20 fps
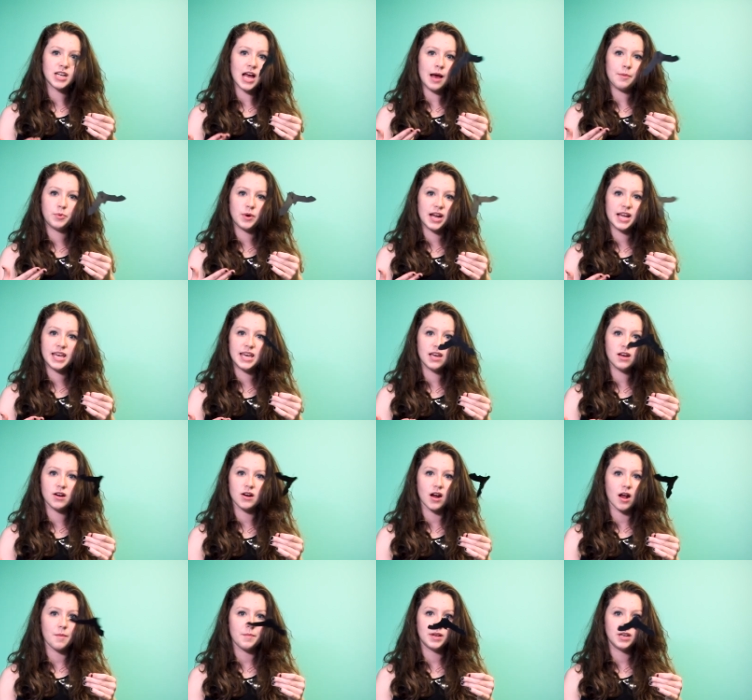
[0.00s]
stop right
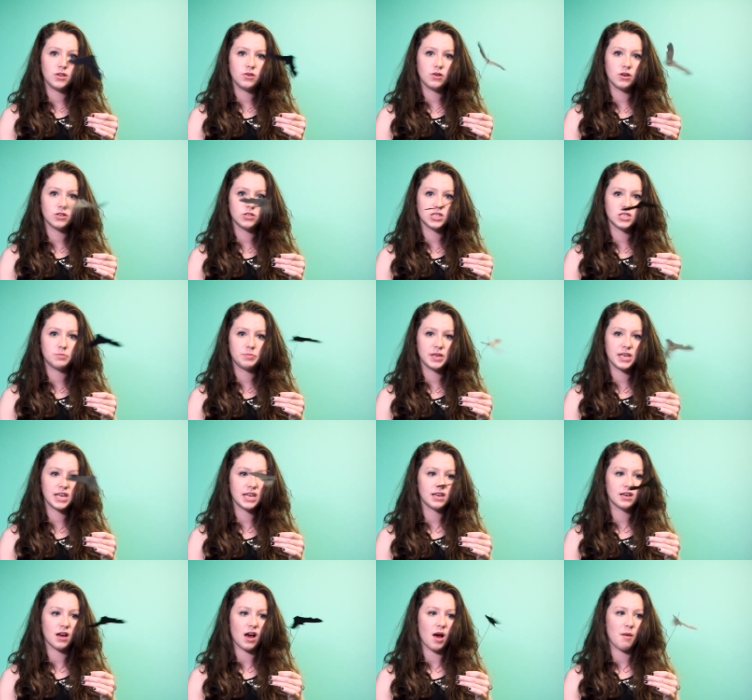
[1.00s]
here. I mean, you can just
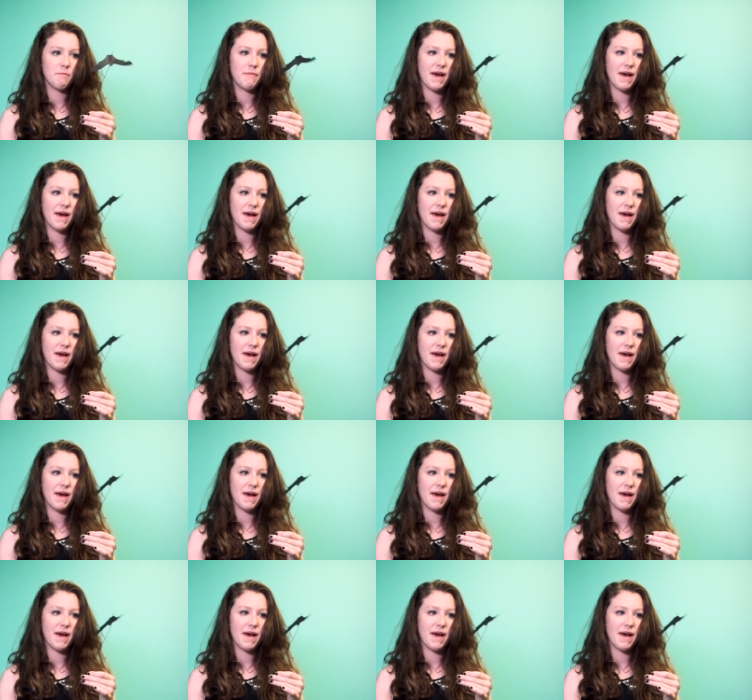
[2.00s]
be a